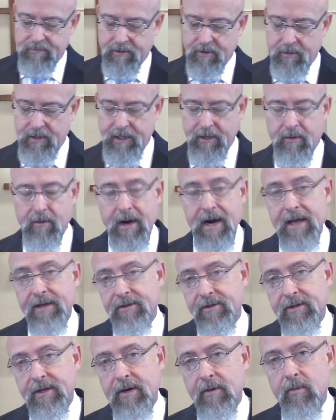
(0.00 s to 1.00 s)
So he
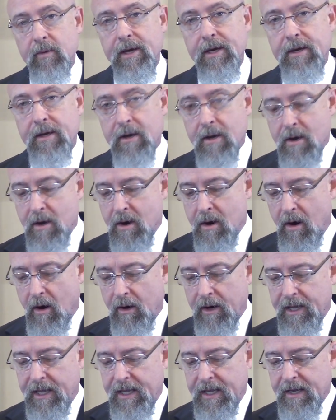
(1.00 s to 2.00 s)
grants that we
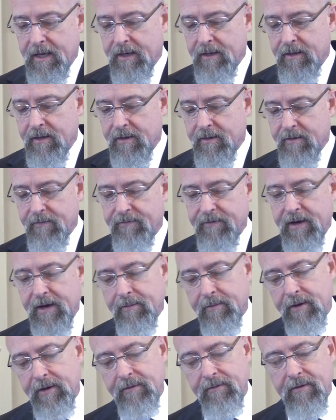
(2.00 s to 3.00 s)
are in the
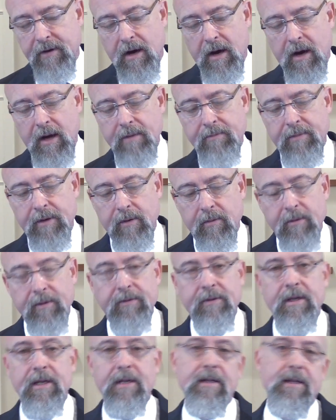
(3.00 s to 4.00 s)
family of God, but
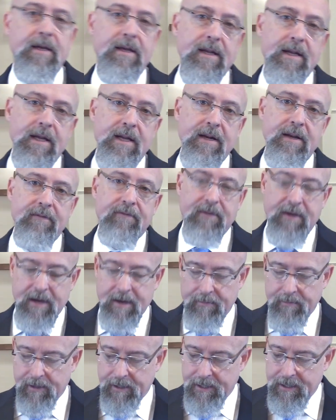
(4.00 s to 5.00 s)
within in any
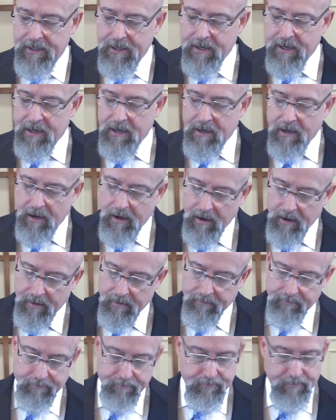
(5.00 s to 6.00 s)
family, uh,
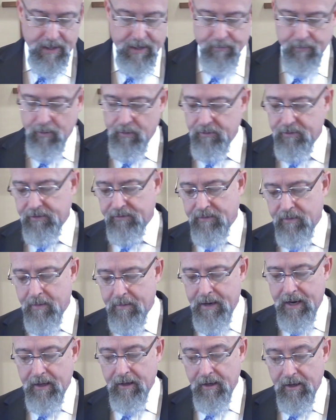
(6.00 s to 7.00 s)
people just from a
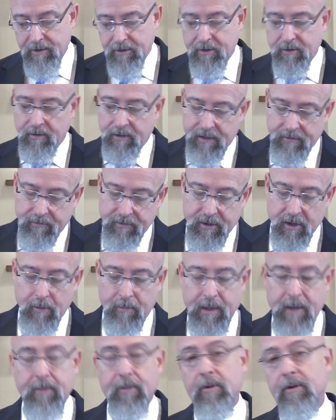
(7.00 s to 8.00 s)
biological level, you know,
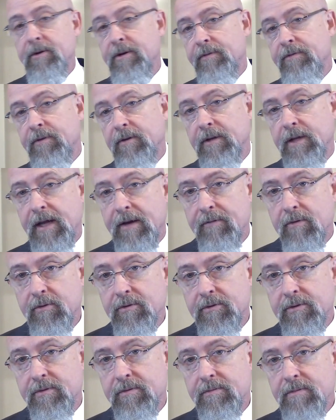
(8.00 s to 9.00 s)
people at different
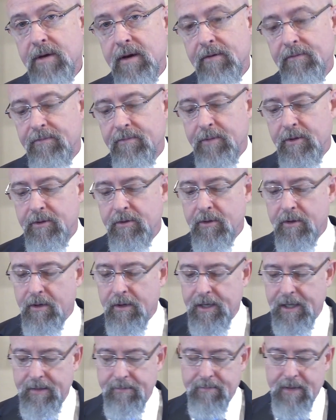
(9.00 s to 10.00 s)
levels of
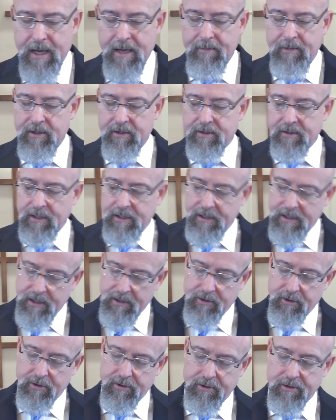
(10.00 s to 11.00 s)
maturity babies,
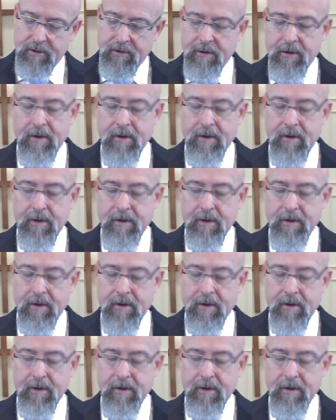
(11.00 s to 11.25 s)
teenagers,